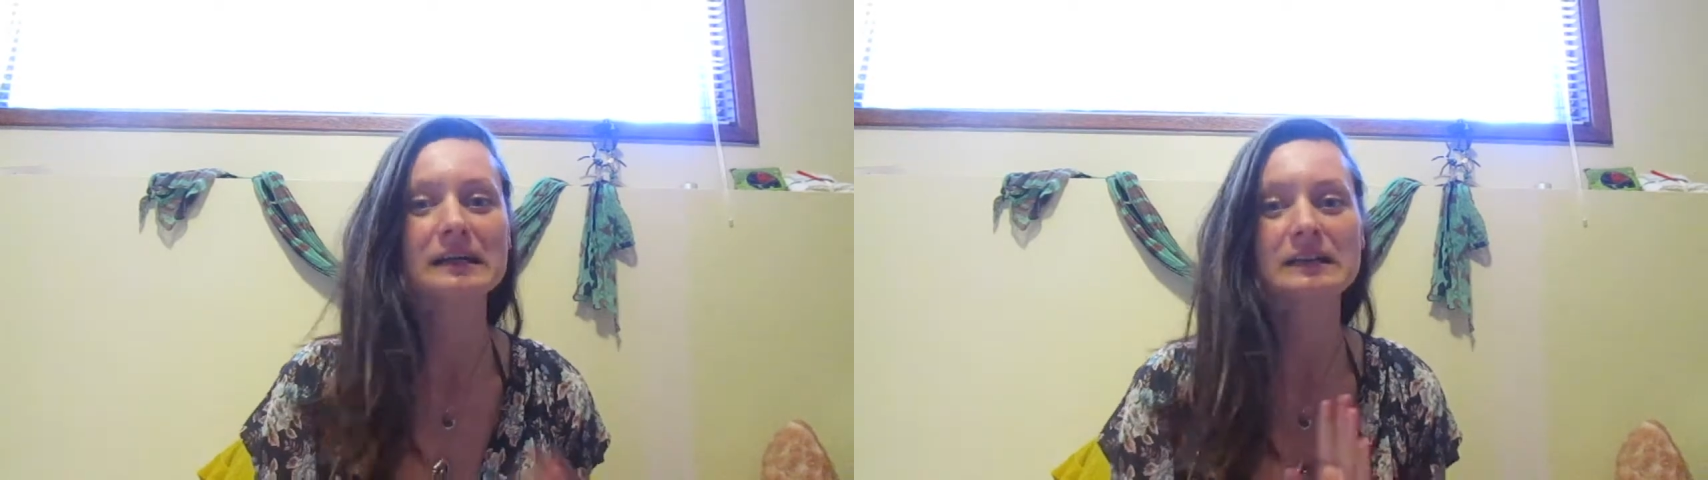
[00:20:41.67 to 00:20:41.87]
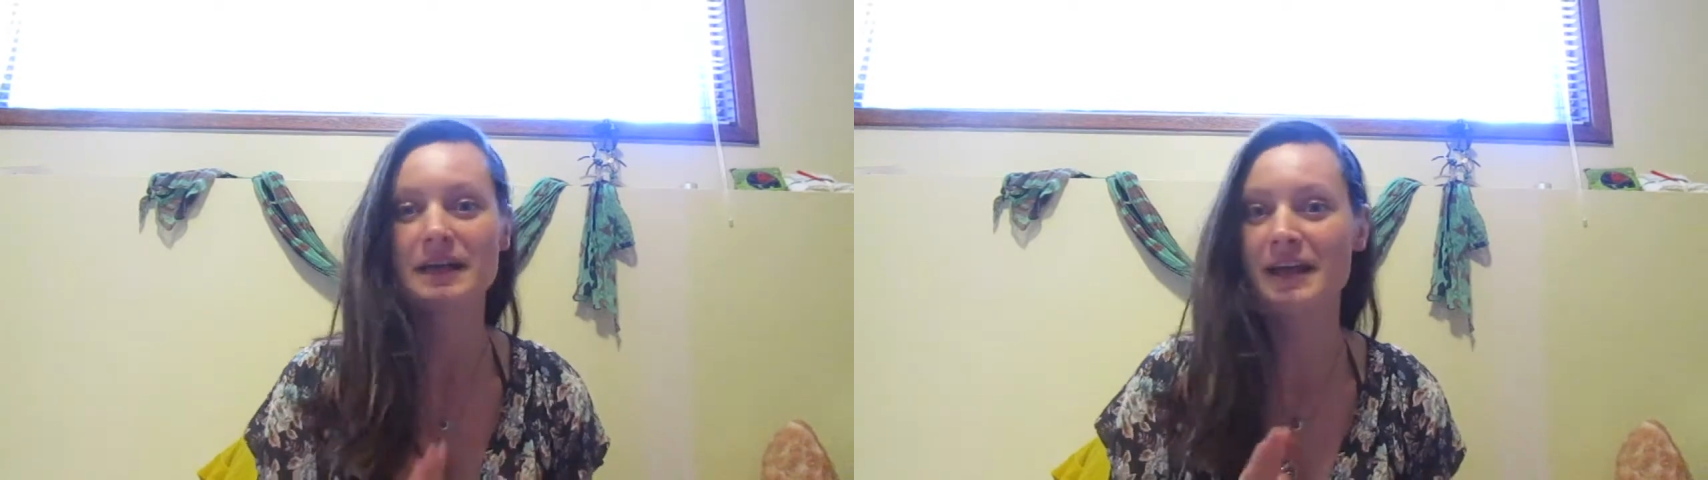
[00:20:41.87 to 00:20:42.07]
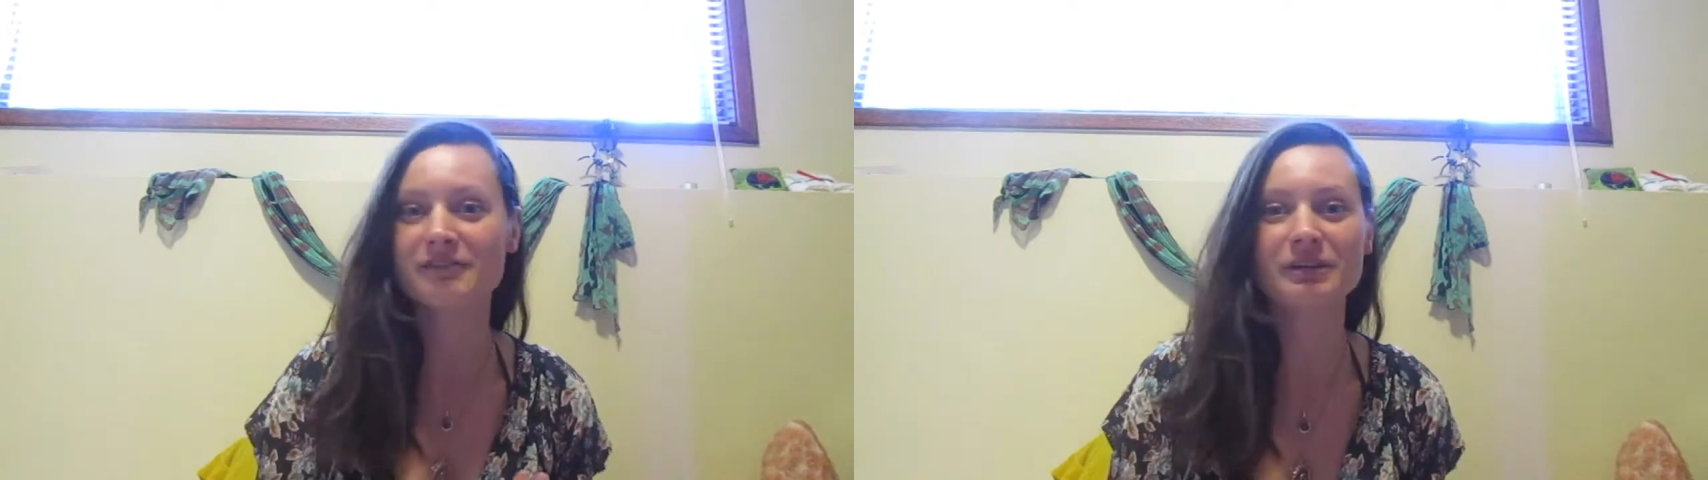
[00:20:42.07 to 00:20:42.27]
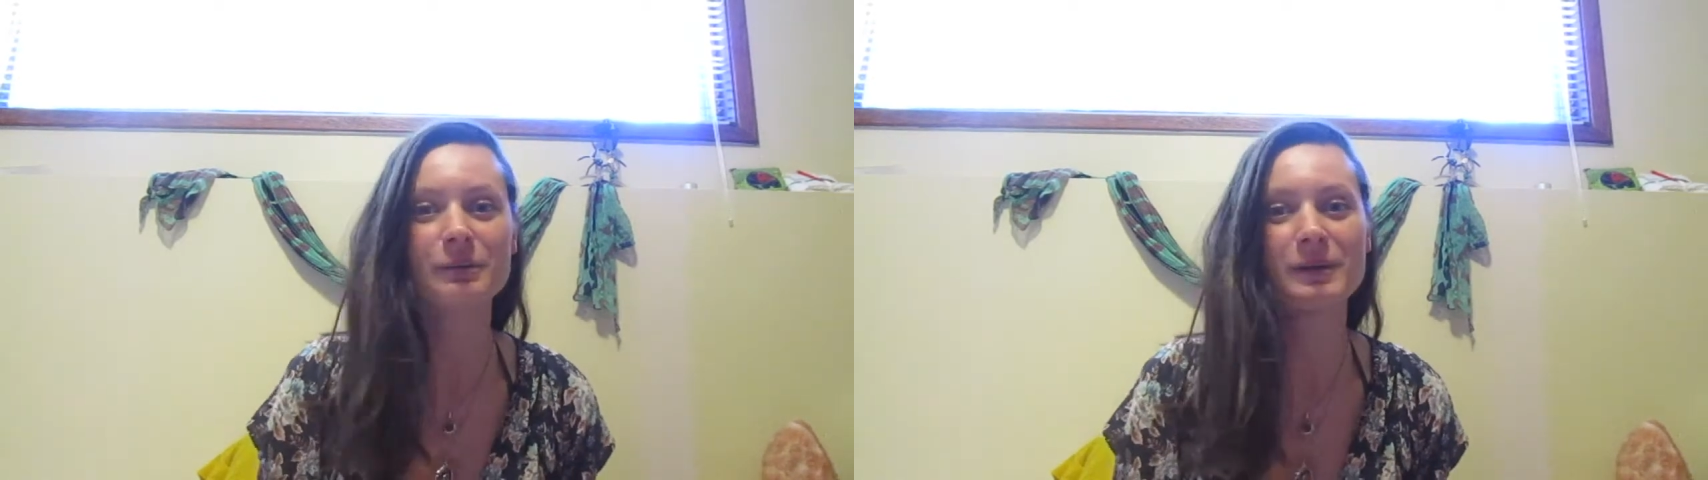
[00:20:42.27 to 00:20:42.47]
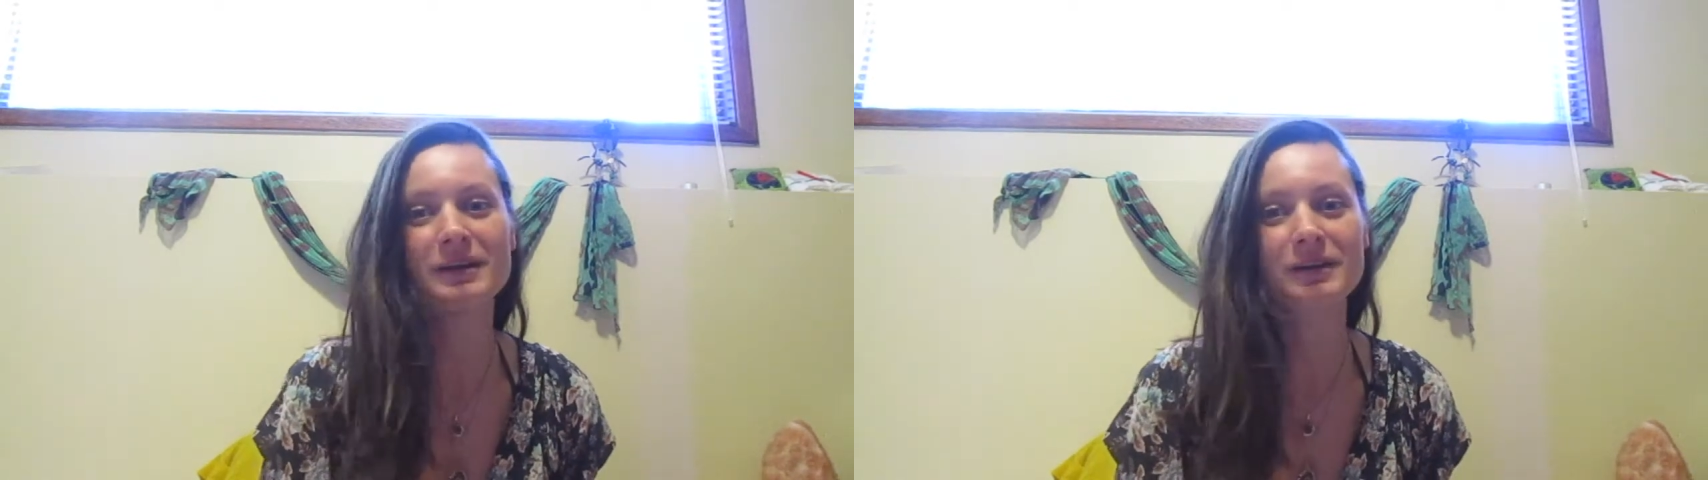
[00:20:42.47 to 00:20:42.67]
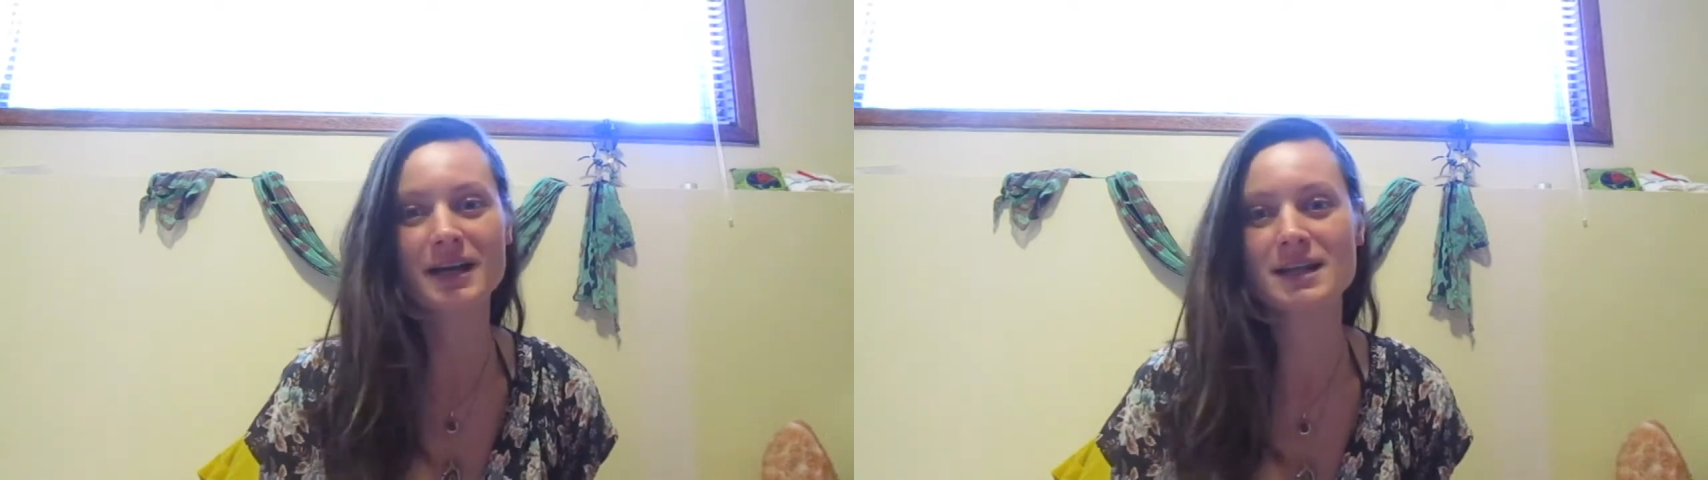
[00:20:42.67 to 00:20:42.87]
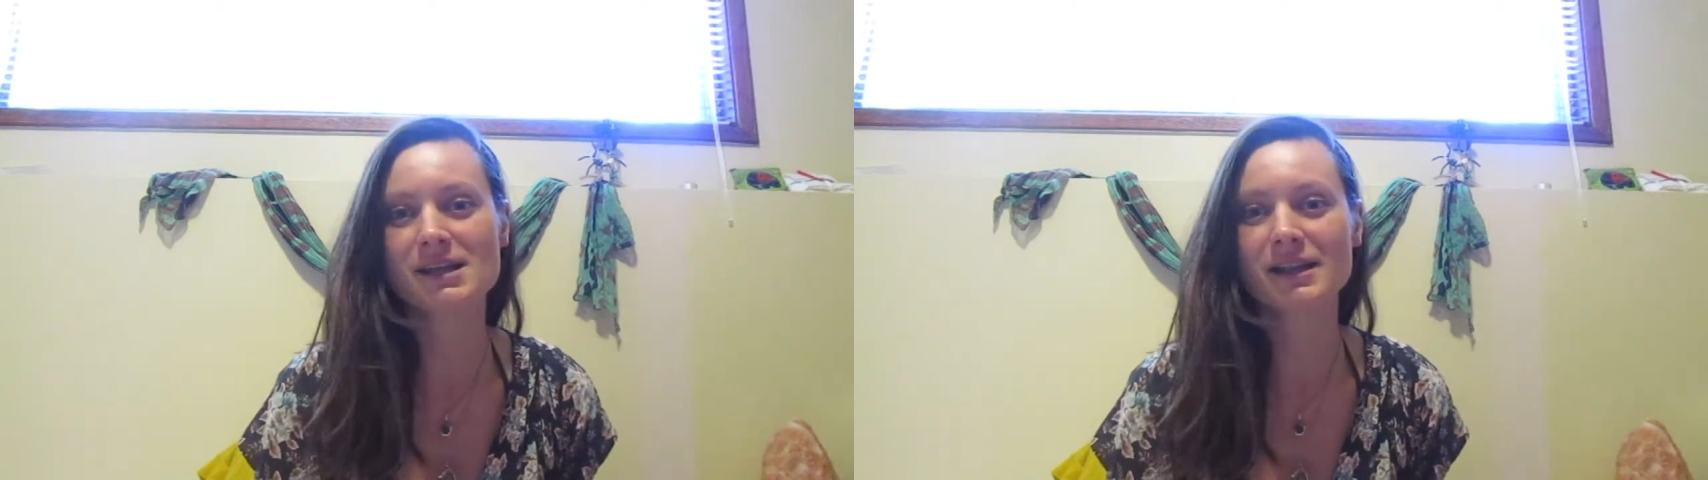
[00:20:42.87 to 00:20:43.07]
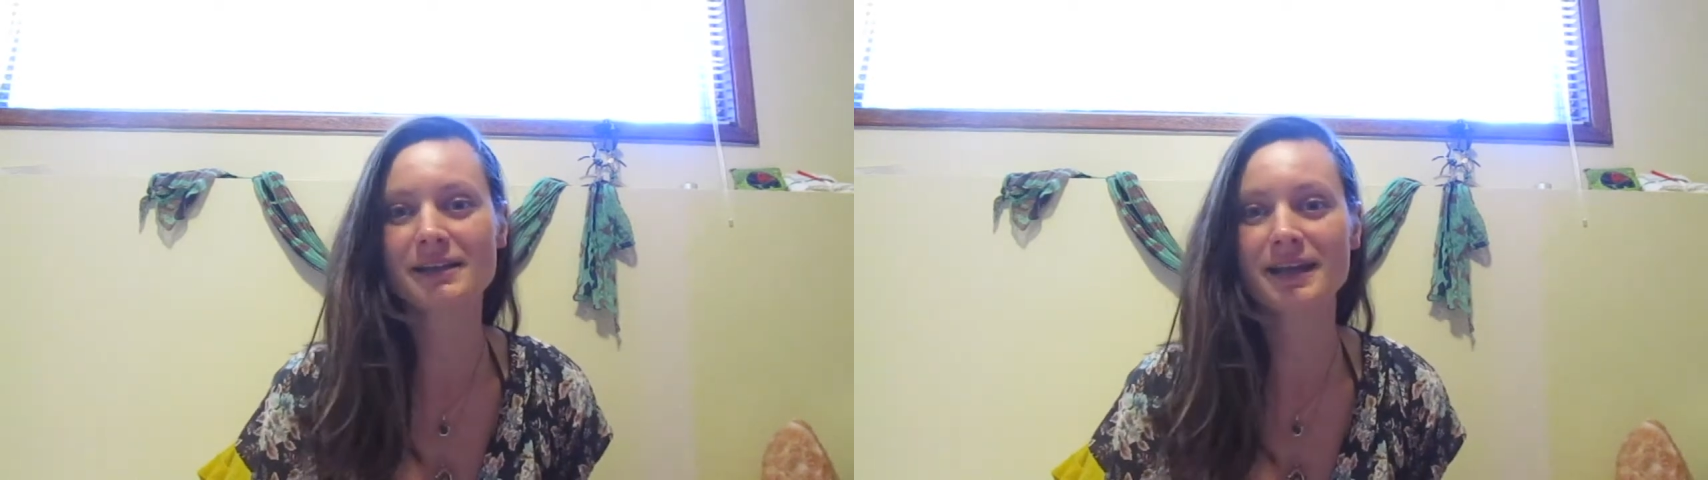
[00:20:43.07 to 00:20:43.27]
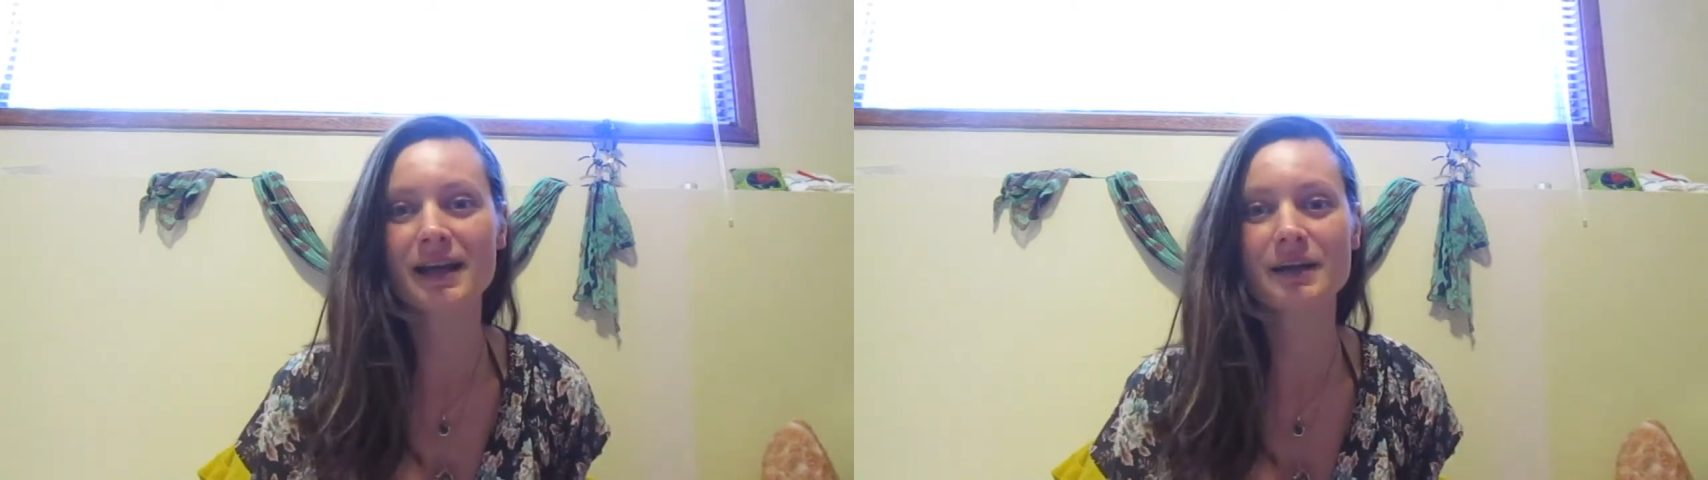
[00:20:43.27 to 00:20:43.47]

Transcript: like every week or anything like that.